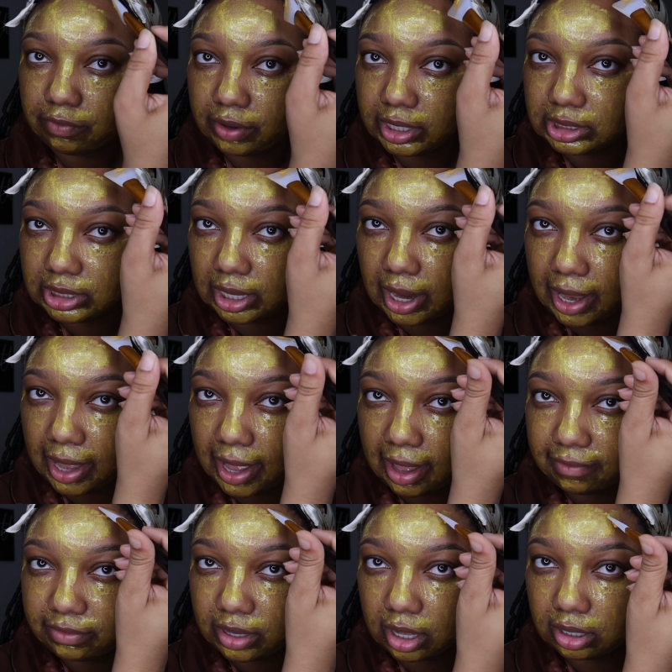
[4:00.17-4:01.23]
friends that I
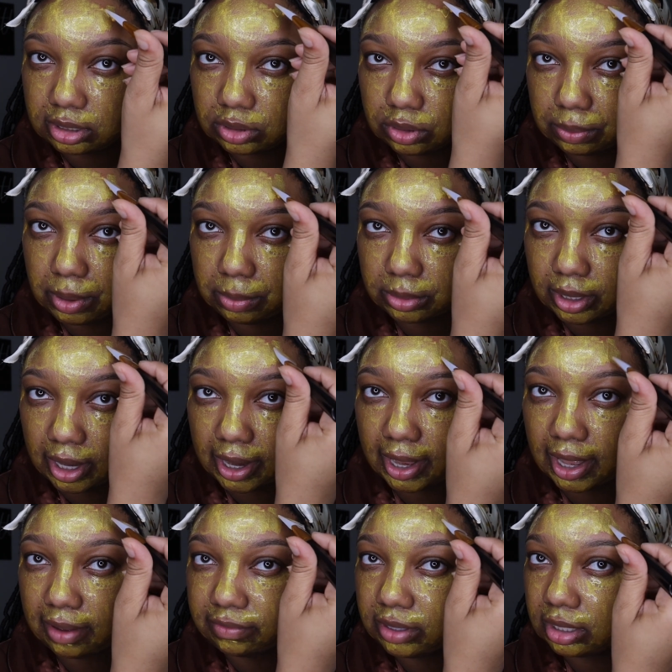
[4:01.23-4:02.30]
have lost or people that I
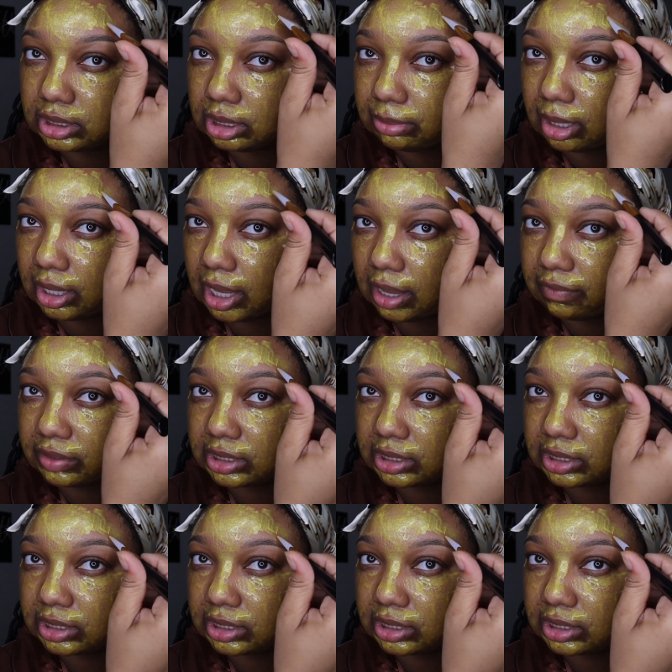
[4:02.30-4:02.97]
have lost in my life.